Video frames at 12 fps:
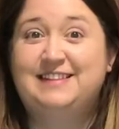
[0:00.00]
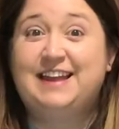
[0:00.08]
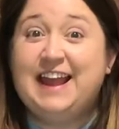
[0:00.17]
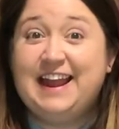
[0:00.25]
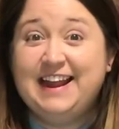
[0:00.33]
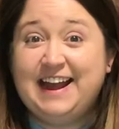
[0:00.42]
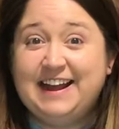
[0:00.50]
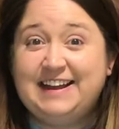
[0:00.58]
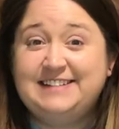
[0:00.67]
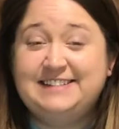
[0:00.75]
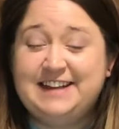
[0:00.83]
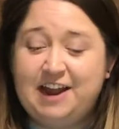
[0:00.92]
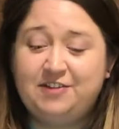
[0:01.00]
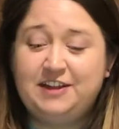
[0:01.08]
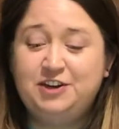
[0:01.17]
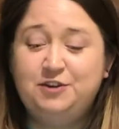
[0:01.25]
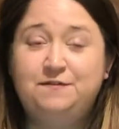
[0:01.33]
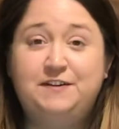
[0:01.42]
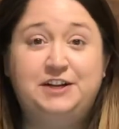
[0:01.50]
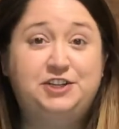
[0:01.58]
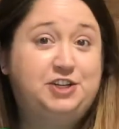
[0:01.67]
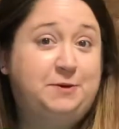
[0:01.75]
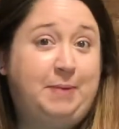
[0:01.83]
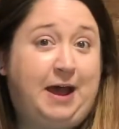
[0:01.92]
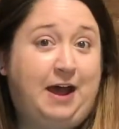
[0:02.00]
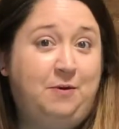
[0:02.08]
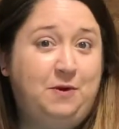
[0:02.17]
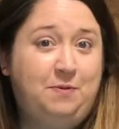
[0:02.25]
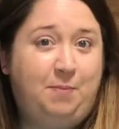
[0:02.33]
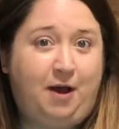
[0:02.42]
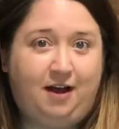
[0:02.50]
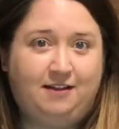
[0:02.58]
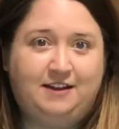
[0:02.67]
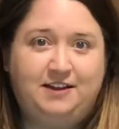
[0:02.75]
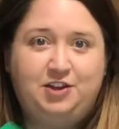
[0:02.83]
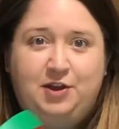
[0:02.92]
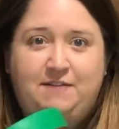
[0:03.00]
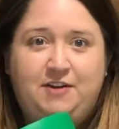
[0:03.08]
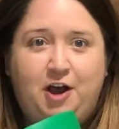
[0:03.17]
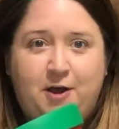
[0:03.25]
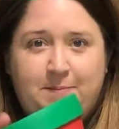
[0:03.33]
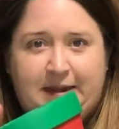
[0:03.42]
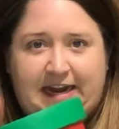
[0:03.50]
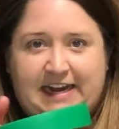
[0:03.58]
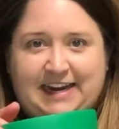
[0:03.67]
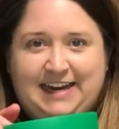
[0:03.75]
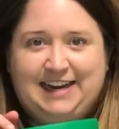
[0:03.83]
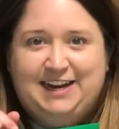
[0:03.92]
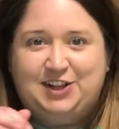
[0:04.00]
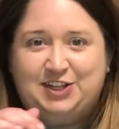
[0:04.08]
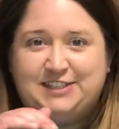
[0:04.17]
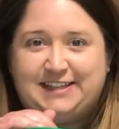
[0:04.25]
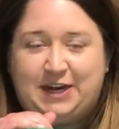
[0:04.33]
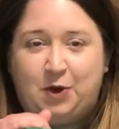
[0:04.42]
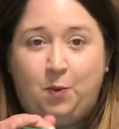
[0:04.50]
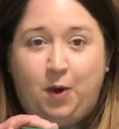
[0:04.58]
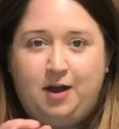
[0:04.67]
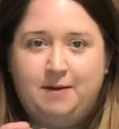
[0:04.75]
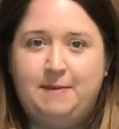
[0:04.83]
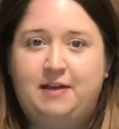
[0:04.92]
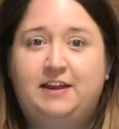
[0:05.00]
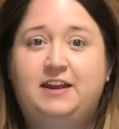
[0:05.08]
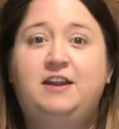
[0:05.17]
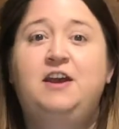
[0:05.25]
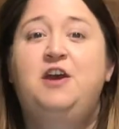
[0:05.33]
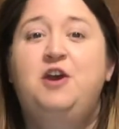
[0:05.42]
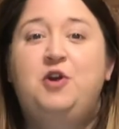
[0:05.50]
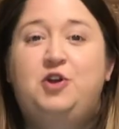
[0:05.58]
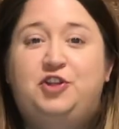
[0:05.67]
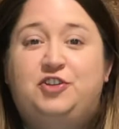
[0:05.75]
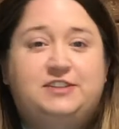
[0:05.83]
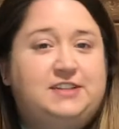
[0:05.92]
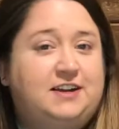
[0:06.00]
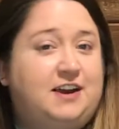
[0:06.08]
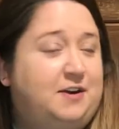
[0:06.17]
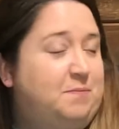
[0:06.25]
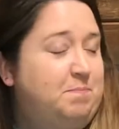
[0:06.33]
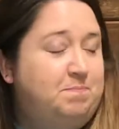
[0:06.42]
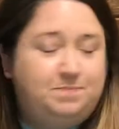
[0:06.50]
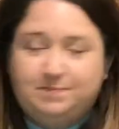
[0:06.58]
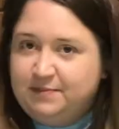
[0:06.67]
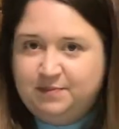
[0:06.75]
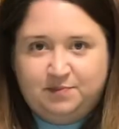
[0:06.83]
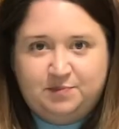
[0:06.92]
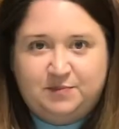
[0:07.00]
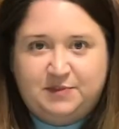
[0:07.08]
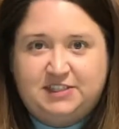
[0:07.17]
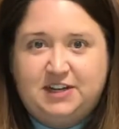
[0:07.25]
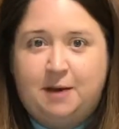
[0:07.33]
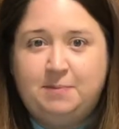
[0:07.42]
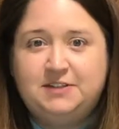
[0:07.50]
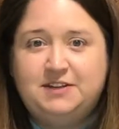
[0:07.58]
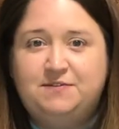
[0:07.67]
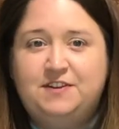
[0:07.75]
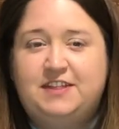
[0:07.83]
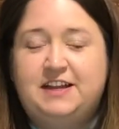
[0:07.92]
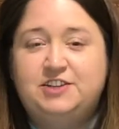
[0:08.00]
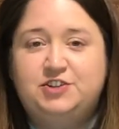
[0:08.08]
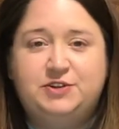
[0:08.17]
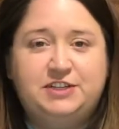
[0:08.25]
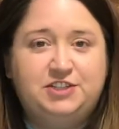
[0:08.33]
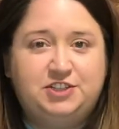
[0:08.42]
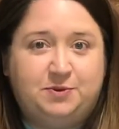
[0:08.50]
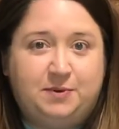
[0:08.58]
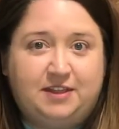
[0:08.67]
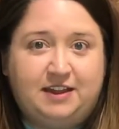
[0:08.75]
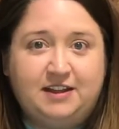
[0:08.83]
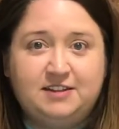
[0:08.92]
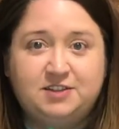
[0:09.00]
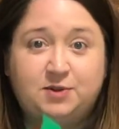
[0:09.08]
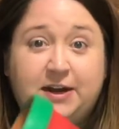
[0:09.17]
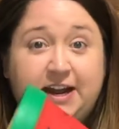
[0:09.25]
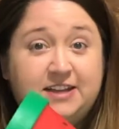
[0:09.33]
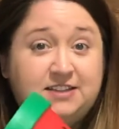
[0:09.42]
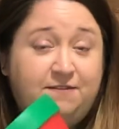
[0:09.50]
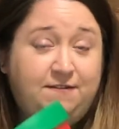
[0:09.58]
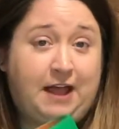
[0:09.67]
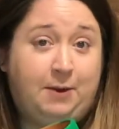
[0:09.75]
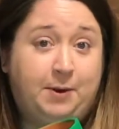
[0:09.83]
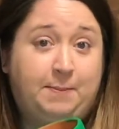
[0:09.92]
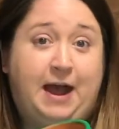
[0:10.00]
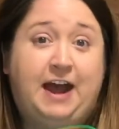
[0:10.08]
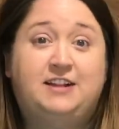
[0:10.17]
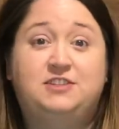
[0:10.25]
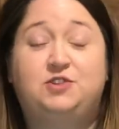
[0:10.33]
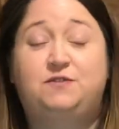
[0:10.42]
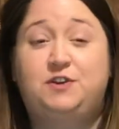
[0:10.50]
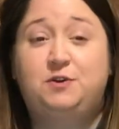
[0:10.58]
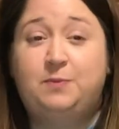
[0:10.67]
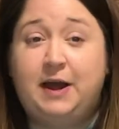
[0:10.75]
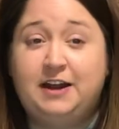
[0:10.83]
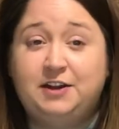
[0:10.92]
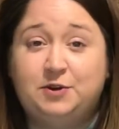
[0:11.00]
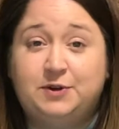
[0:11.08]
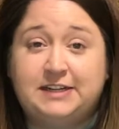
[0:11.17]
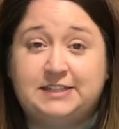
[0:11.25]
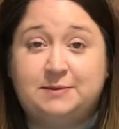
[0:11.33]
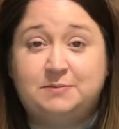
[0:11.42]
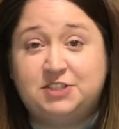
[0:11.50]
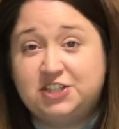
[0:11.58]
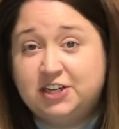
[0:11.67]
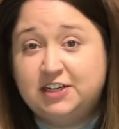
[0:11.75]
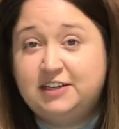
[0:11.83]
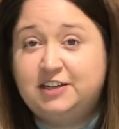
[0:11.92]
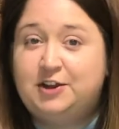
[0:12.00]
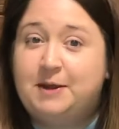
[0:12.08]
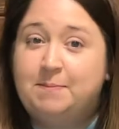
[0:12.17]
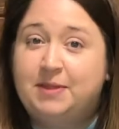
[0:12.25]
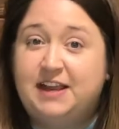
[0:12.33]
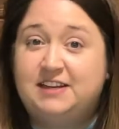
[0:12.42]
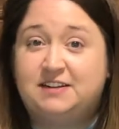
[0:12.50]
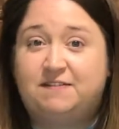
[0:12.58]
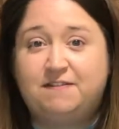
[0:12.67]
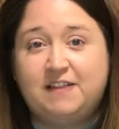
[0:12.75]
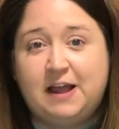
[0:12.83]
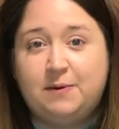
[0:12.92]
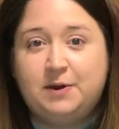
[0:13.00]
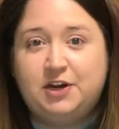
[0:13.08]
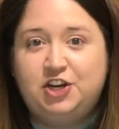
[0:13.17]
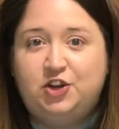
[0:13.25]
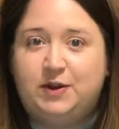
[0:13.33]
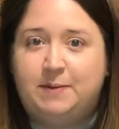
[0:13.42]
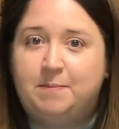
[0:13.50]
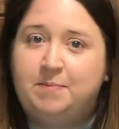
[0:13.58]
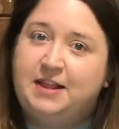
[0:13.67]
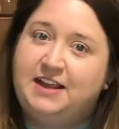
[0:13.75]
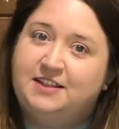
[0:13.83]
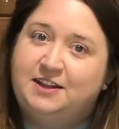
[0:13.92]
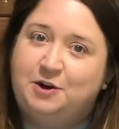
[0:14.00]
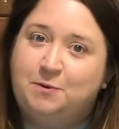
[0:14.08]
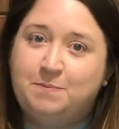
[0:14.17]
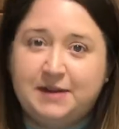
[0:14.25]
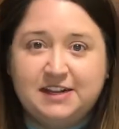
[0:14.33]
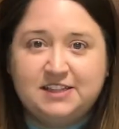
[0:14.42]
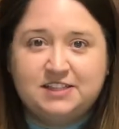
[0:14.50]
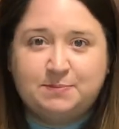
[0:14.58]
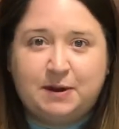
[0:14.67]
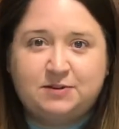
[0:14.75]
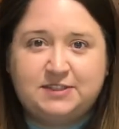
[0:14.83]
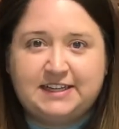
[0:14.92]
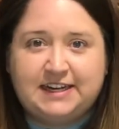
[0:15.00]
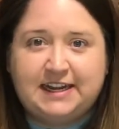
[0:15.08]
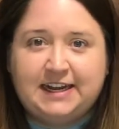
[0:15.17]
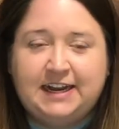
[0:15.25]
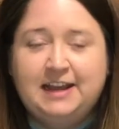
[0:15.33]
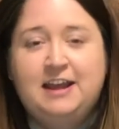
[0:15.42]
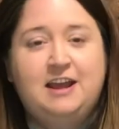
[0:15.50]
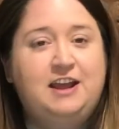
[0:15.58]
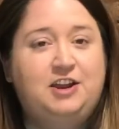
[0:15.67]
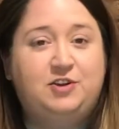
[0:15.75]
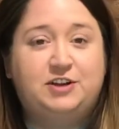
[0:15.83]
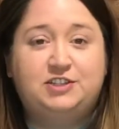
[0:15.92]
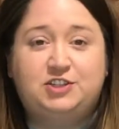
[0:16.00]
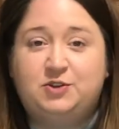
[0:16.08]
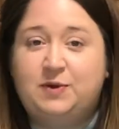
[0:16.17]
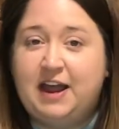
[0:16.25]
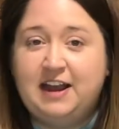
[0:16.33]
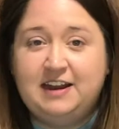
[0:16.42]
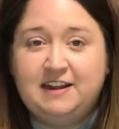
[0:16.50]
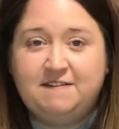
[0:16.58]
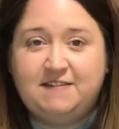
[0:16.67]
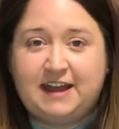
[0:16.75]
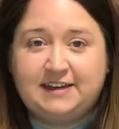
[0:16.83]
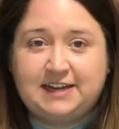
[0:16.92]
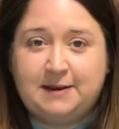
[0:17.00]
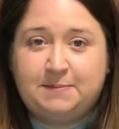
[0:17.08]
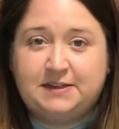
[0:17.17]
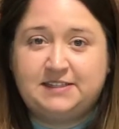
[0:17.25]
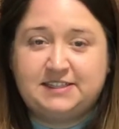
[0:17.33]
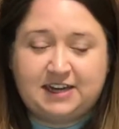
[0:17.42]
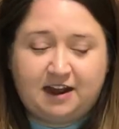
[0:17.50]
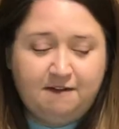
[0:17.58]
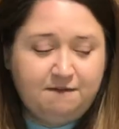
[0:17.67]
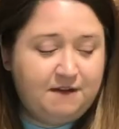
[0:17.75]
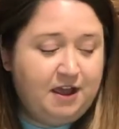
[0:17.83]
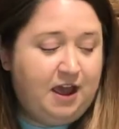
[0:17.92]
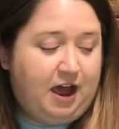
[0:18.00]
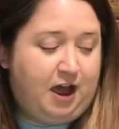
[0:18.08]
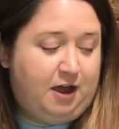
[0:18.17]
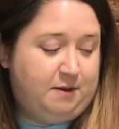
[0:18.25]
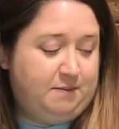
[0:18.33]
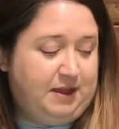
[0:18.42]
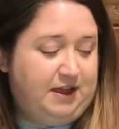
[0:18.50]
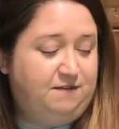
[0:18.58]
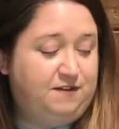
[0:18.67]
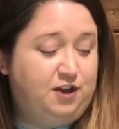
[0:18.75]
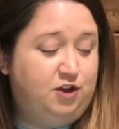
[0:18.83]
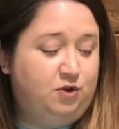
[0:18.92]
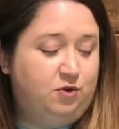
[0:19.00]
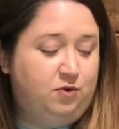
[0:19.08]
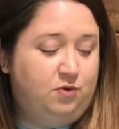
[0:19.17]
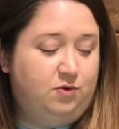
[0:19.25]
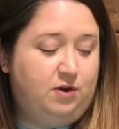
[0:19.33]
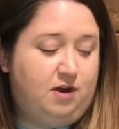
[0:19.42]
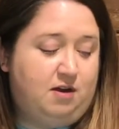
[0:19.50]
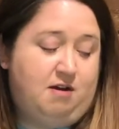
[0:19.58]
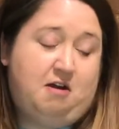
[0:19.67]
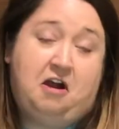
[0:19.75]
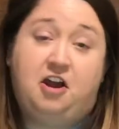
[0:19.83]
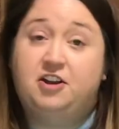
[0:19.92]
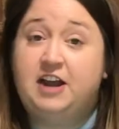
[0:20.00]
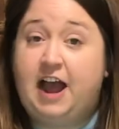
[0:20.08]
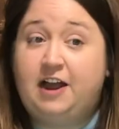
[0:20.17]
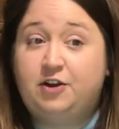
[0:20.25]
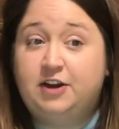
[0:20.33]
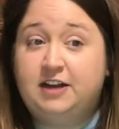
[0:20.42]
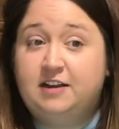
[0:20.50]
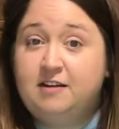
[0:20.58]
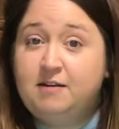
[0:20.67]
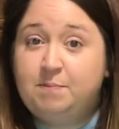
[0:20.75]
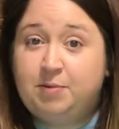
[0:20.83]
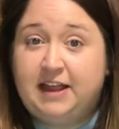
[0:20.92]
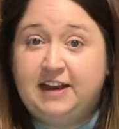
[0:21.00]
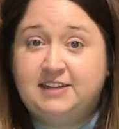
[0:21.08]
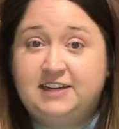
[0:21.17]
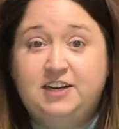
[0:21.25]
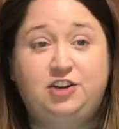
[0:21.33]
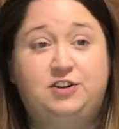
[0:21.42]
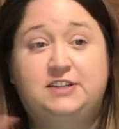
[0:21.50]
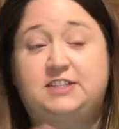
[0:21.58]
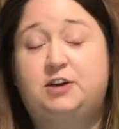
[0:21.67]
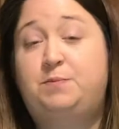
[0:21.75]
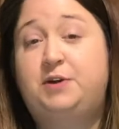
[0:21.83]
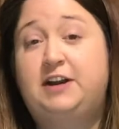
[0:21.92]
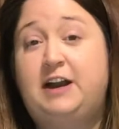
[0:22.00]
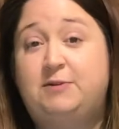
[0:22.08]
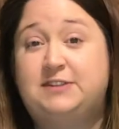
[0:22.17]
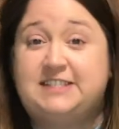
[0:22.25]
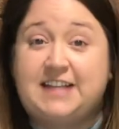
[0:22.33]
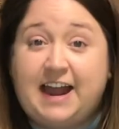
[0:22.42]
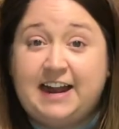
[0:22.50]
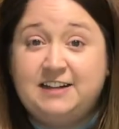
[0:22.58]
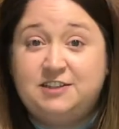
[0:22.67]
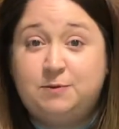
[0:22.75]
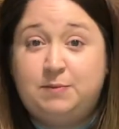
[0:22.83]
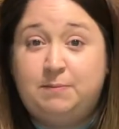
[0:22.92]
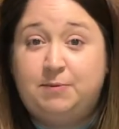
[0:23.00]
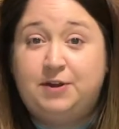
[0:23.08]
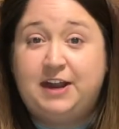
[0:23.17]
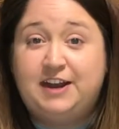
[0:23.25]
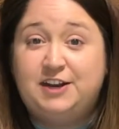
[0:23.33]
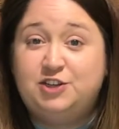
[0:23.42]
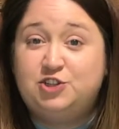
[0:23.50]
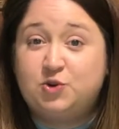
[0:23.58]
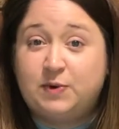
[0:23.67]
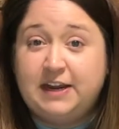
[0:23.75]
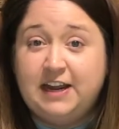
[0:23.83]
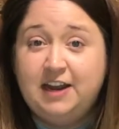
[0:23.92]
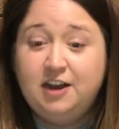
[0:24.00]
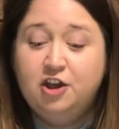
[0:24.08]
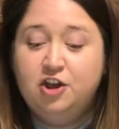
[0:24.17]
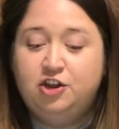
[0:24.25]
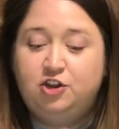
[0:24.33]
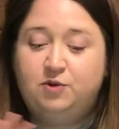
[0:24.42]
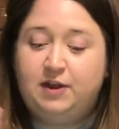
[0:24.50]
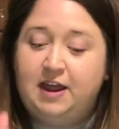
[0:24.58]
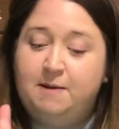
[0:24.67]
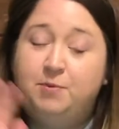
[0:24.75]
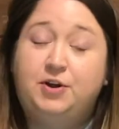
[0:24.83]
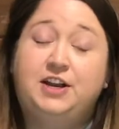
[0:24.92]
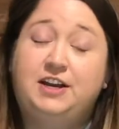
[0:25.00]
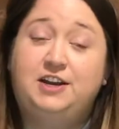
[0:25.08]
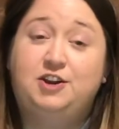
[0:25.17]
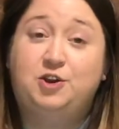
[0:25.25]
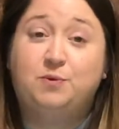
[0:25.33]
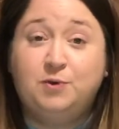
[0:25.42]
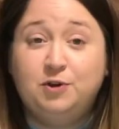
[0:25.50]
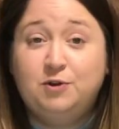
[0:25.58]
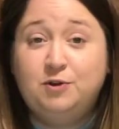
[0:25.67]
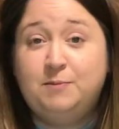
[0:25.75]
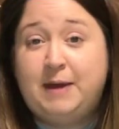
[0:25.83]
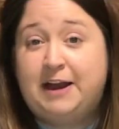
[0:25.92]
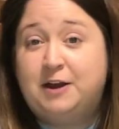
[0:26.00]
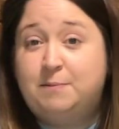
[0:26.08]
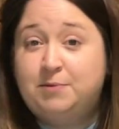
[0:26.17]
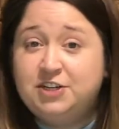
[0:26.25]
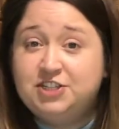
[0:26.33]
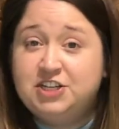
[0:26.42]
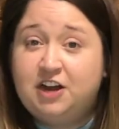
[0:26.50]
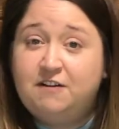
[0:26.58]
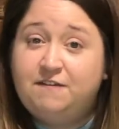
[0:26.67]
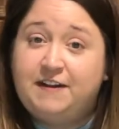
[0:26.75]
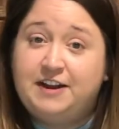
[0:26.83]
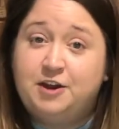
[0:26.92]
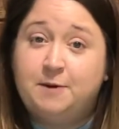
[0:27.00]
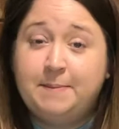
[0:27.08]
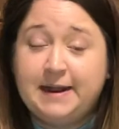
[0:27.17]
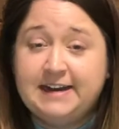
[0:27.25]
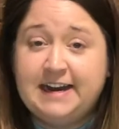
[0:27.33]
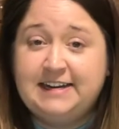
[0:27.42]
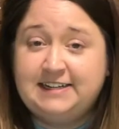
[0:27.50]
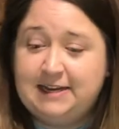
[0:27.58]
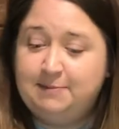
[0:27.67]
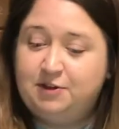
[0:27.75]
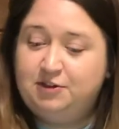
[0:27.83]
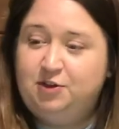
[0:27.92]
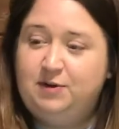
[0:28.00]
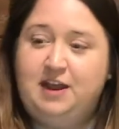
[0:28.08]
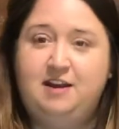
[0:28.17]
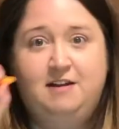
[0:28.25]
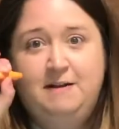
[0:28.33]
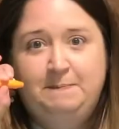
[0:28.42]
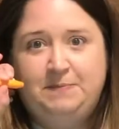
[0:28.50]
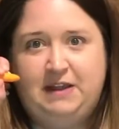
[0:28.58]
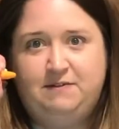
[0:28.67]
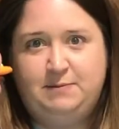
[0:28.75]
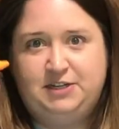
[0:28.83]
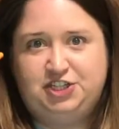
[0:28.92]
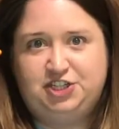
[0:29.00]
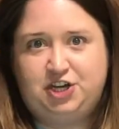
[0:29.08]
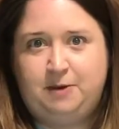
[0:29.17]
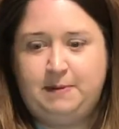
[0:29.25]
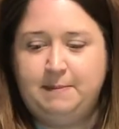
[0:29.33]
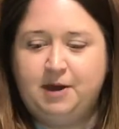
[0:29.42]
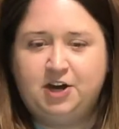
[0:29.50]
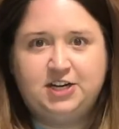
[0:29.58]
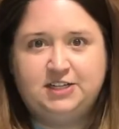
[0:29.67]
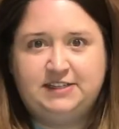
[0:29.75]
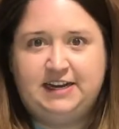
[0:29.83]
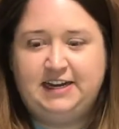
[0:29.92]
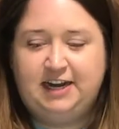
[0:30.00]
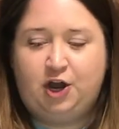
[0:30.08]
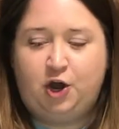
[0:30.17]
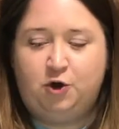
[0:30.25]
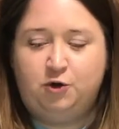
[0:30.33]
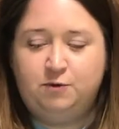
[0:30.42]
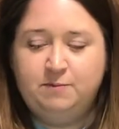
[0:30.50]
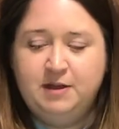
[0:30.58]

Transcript: Hey guys, now that you finish your pot with Paula, you have it all painted and it looks like a watermelon. There's a couple different things you can do with it. So it is a flower pot. So if you want, go get some dirt. You can plant a flower. You can plant little bean sprouts in it. You can do any of that type of stuff. If you are not gonna plant it, you can still put it outside so people can enjoy it. You can put it in your room, on a bookshelf, on your bed night table. I have a bunch of Sharpie markers that need a home.